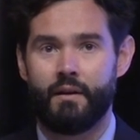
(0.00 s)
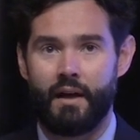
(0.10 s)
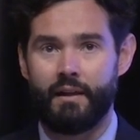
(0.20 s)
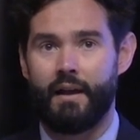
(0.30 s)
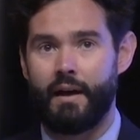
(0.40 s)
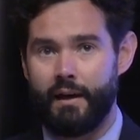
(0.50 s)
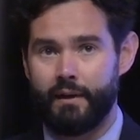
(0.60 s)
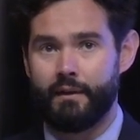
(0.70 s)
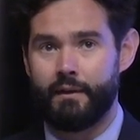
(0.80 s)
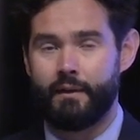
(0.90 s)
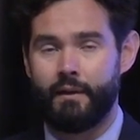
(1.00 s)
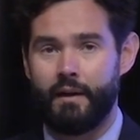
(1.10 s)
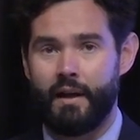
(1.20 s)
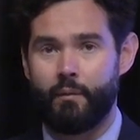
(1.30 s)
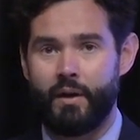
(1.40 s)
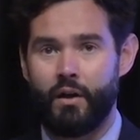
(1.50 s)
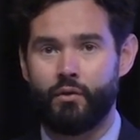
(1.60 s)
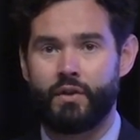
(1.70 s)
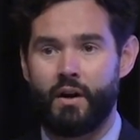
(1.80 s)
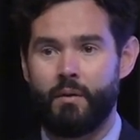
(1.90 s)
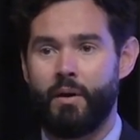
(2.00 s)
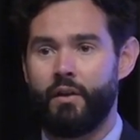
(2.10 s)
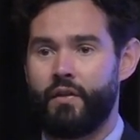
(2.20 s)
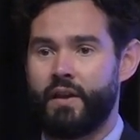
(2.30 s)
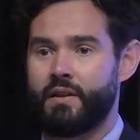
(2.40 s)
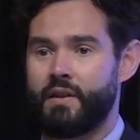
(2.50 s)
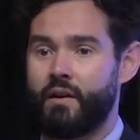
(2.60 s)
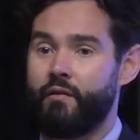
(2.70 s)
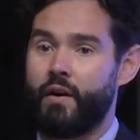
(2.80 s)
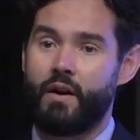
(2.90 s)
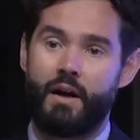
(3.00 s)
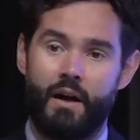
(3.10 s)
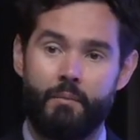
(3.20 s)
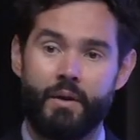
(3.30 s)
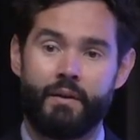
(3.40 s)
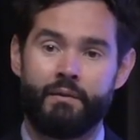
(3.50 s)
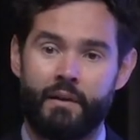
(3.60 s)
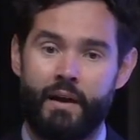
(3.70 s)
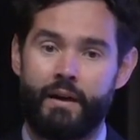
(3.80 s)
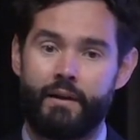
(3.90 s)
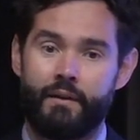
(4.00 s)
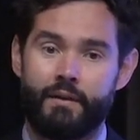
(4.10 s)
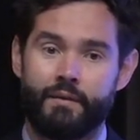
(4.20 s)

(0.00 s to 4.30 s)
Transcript: a lot, and we don't talk about things that are very common like